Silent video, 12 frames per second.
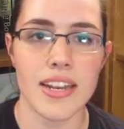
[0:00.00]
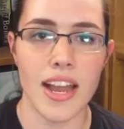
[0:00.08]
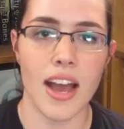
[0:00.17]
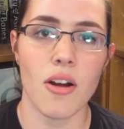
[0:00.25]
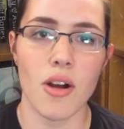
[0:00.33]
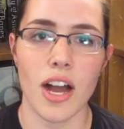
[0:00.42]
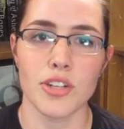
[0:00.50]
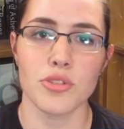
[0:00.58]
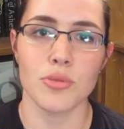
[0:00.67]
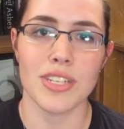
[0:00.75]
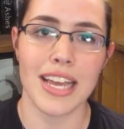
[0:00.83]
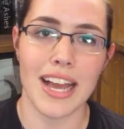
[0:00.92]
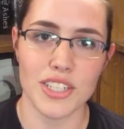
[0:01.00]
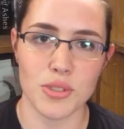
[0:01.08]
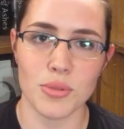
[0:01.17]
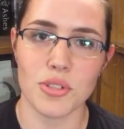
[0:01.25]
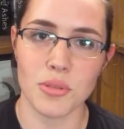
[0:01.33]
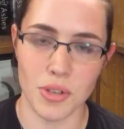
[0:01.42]
now on to the
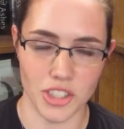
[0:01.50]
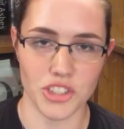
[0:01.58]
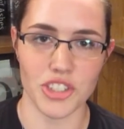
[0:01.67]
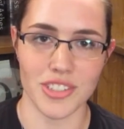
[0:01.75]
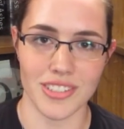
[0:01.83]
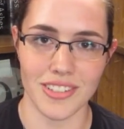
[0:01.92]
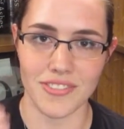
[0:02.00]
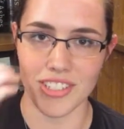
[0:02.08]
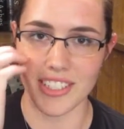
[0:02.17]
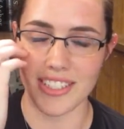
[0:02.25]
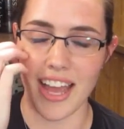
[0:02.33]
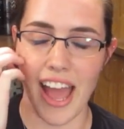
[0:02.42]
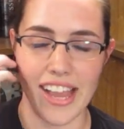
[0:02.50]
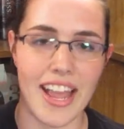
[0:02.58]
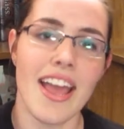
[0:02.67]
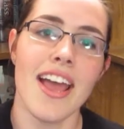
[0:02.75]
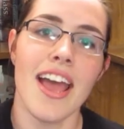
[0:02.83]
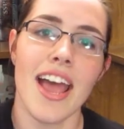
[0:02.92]
actual questions of this tag.
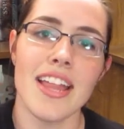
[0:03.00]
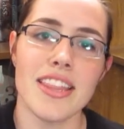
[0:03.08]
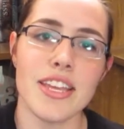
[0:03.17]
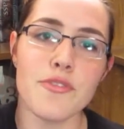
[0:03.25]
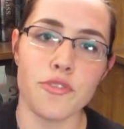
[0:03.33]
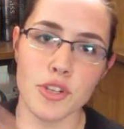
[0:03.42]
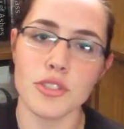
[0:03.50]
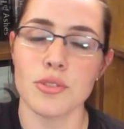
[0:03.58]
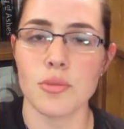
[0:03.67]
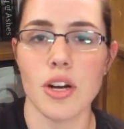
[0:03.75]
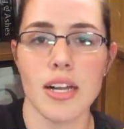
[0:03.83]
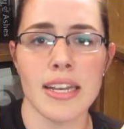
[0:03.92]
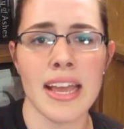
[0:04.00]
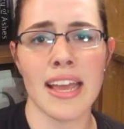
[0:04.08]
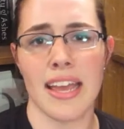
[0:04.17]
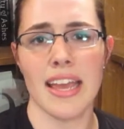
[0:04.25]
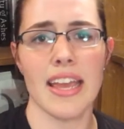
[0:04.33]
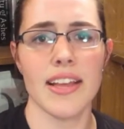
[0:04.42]
And the first one
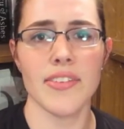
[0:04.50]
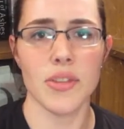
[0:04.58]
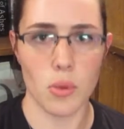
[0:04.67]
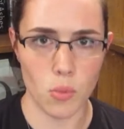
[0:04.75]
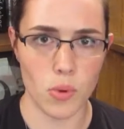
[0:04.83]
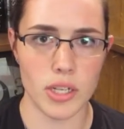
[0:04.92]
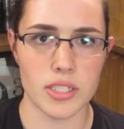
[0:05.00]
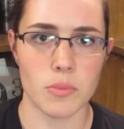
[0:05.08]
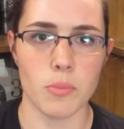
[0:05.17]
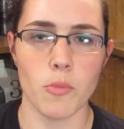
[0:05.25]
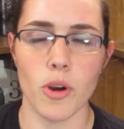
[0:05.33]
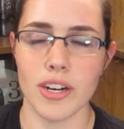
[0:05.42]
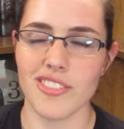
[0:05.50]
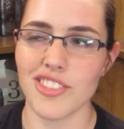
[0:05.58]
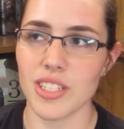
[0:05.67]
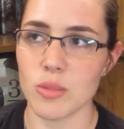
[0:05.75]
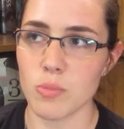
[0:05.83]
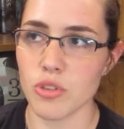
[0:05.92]
is which one of
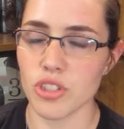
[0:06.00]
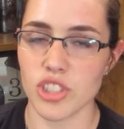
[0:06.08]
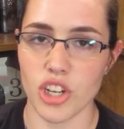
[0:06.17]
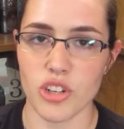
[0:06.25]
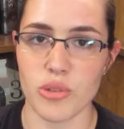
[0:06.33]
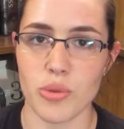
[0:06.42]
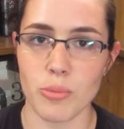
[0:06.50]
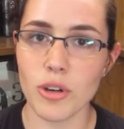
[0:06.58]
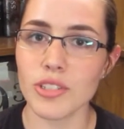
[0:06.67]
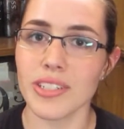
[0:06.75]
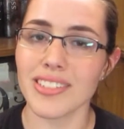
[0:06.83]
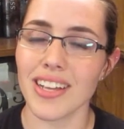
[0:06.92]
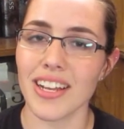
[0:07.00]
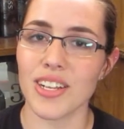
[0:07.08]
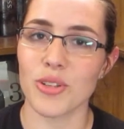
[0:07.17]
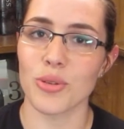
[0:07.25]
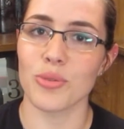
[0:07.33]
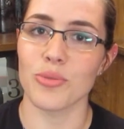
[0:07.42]
these books are you the most
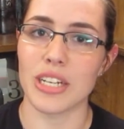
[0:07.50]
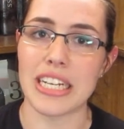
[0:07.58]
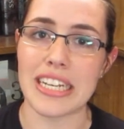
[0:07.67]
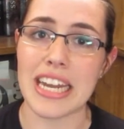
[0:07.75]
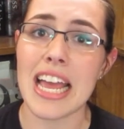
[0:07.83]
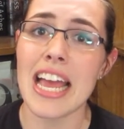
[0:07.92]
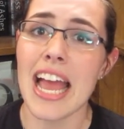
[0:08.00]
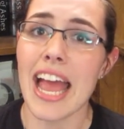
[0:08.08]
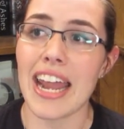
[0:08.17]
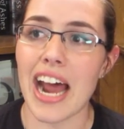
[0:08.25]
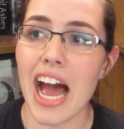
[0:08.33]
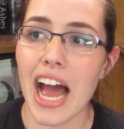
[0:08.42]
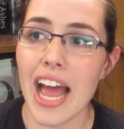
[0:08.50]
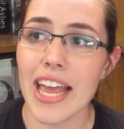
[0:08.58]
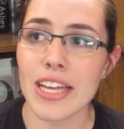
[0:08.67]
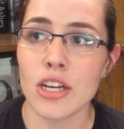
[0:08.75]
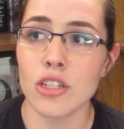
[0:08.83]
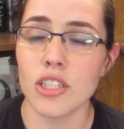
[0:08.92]
excited to read? And
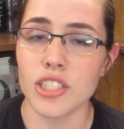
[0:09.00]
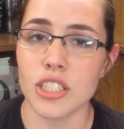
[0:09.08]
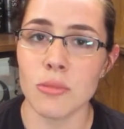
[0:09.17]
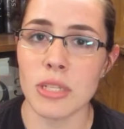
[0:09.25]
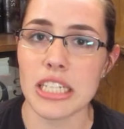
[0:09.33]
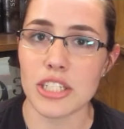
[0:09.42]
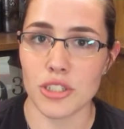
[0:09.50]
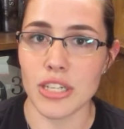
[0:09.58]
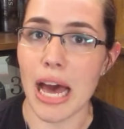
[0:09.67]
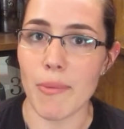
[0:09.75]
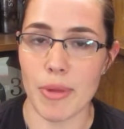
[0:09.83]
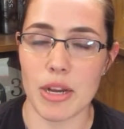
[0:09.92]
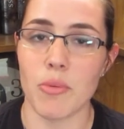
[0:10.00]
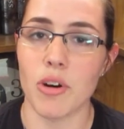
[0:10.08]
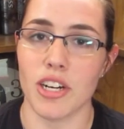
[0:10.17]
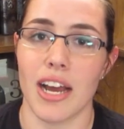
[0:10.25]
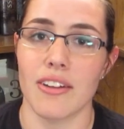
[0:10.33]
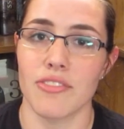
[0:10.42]
I legitimately could not pick
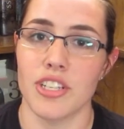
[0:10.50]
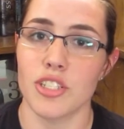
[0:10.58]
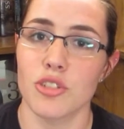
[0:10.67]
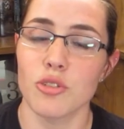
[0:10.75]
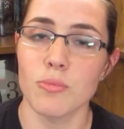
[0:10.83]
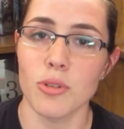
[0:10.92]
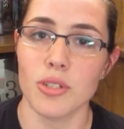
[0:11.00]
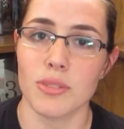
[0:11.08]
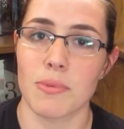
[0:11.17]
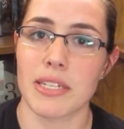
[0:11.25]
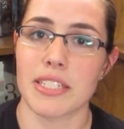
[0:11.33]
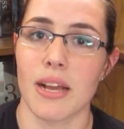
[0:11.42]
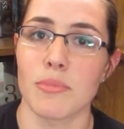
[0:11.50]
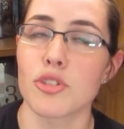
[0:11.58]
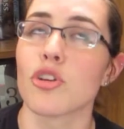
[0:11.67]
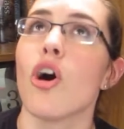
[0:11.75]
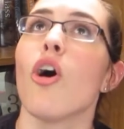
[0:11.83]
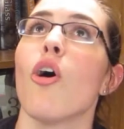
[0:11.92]
one out of these two books because I'm
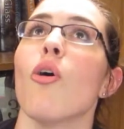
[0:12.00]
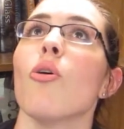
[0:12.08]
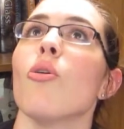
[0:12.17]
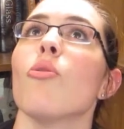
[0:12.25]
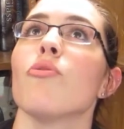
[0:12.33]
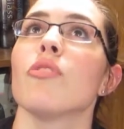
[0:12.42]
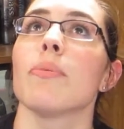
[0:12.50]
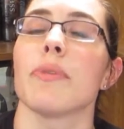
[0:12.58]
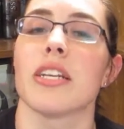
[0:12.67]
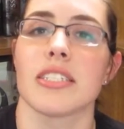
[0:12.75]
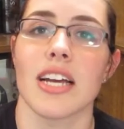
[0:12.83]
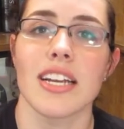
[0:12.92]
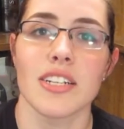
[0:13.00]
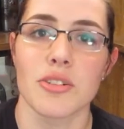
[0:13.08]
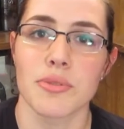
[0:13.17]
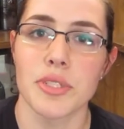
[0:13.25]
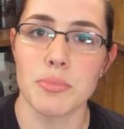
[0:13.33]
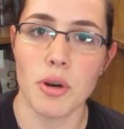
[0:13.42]
so flippin' excited
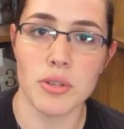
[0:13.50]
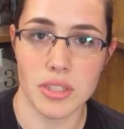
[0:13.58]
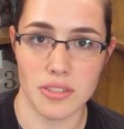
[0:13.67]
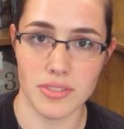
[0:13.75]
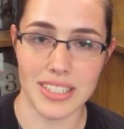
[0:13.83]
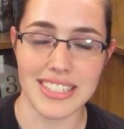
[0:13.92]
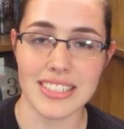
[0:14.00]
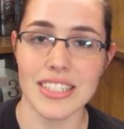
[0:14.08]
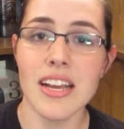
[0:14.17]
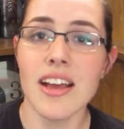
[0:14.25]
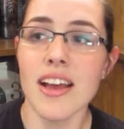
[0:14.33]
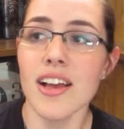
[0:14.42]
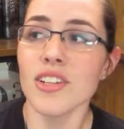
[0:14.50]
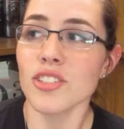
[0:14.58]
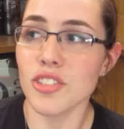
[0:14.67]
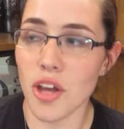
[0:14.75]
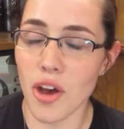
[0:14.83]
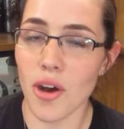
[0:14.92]
to read both of these.
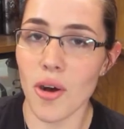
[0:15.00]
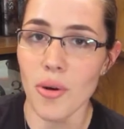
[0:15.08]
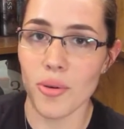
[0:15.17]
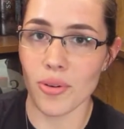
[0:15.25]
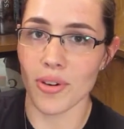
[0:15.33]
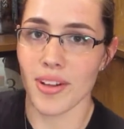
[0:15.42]
So